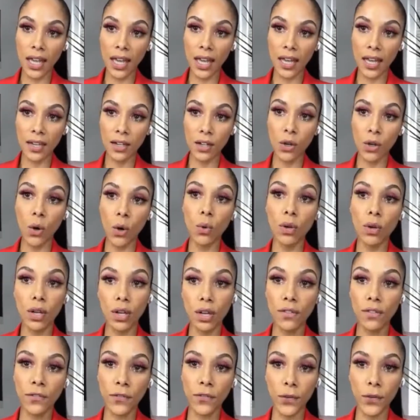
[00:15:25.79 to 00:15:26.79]
and go
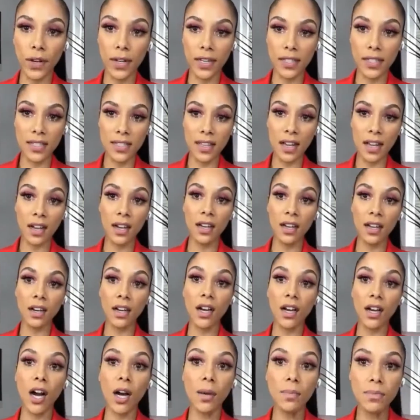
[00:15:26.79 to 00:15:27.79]
look for it. It's not going
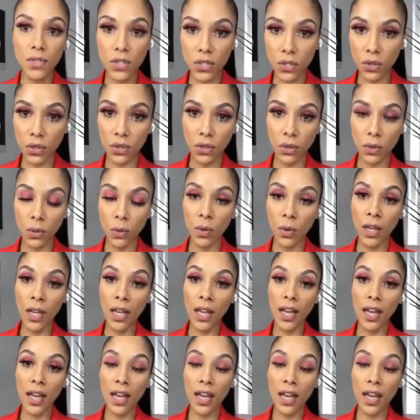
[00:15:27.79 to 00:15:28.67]
to come to you.